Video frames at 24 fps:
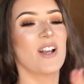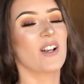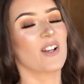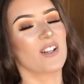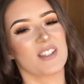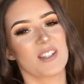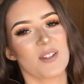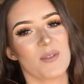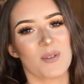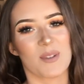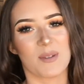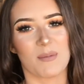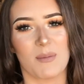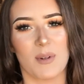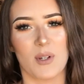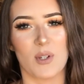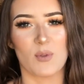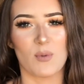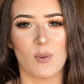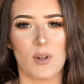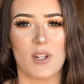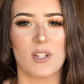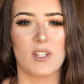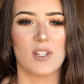because there wasn't
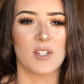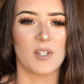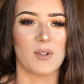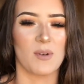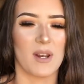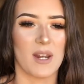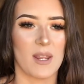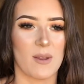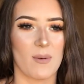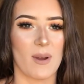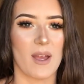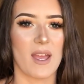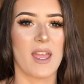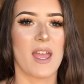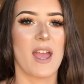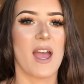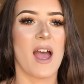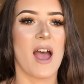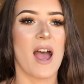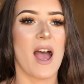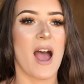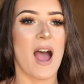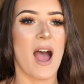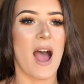much work to do anyway
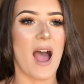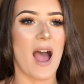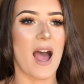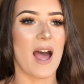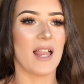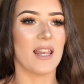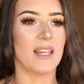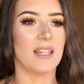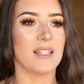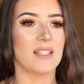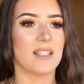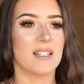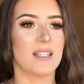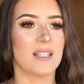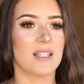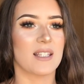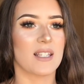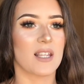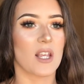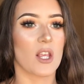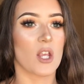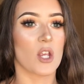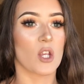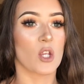
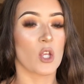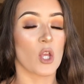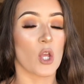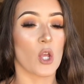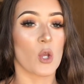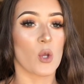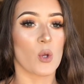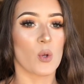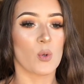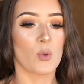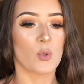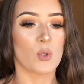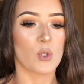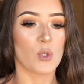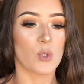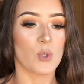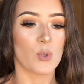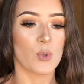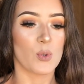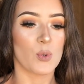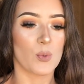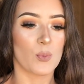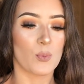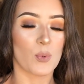and go
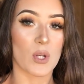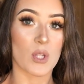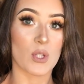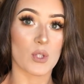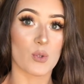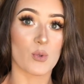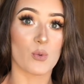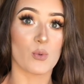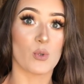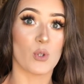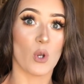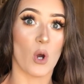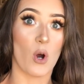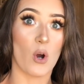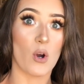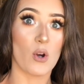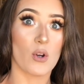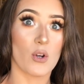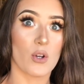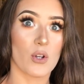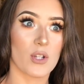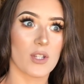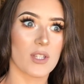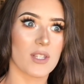to Bristol
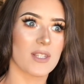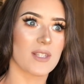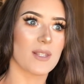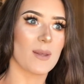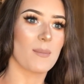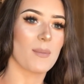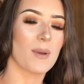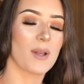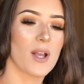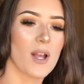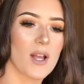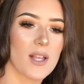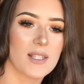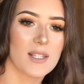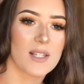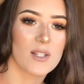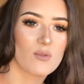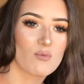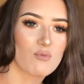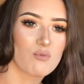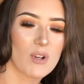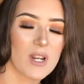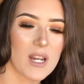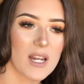Docks because
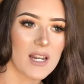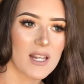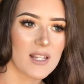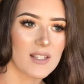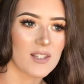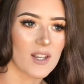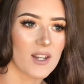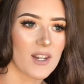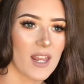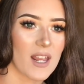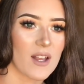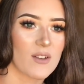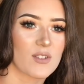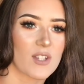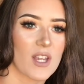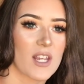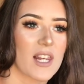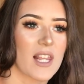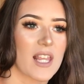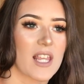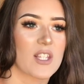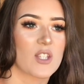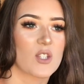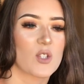it's really sunny
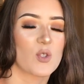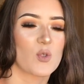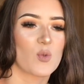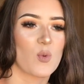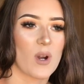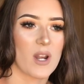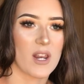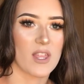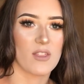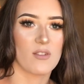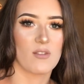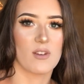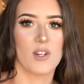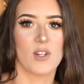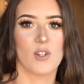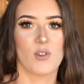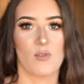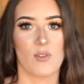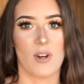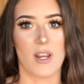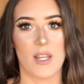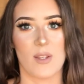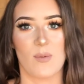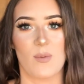outside, like it's 23
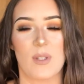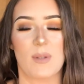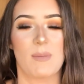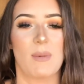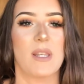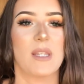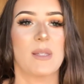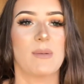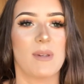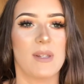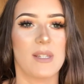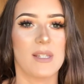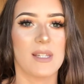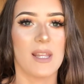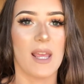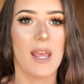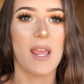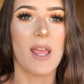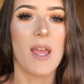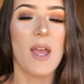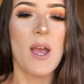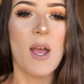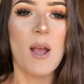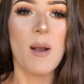degrees but it's meant to be
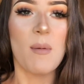today.